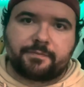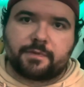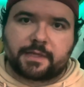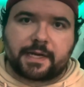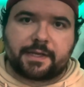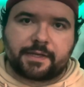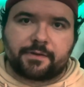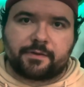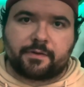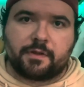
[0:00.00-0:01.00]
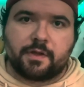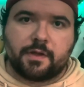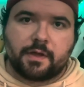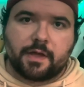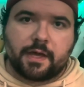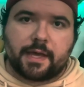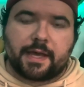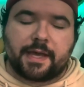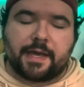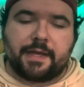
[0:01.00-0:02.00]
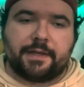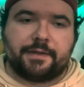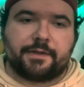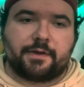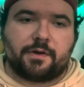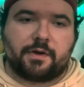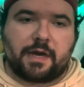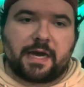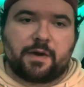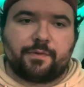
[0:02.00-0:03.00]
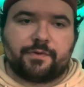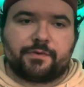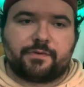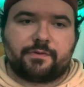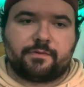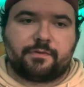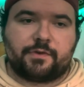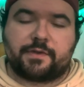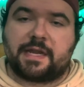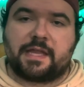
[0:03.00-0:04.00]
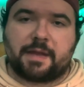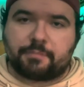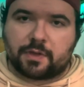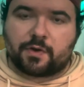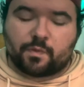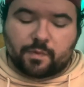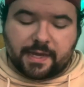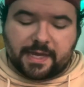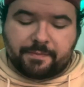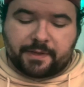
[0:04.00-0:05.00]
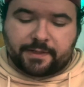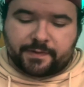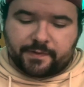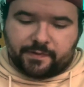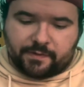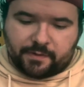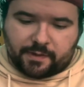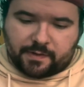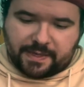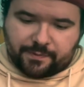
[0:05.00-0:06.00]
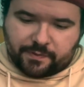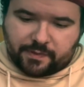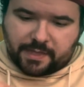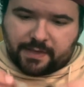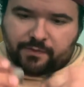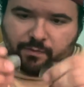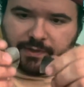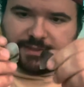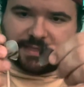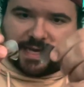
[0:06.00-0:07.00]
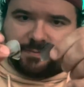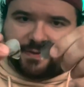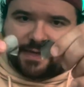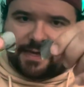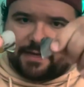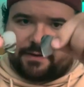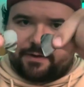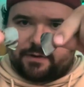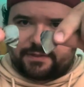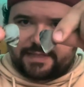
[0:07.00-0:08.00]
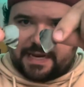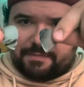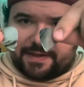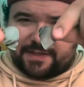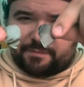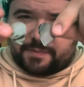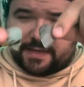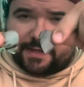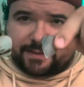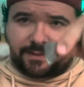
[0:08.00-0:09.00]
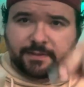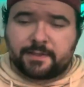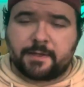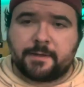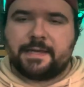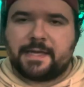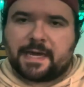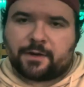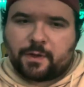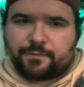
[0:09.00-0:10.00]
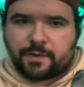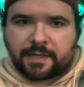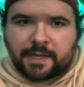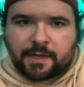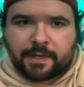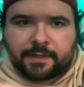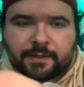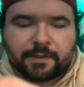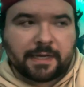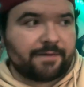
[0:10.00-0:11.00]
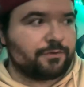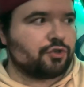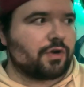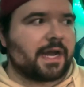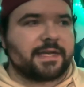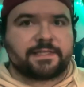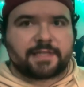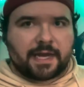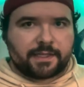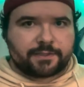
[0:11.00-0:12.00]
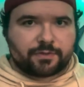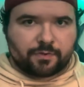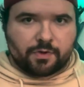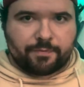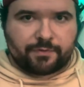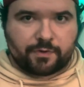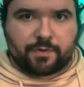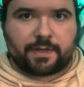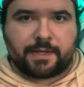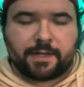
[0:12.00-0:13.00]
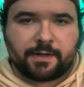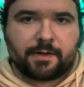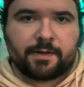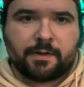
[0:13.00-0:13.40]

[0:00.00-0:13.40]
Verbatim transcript: kind of deal. And I was just kind of like blown away because, you know, he was, he is really standing beside, you know, standing by these picks I don't know if you can hear it. I've tried to silence the room so you can hear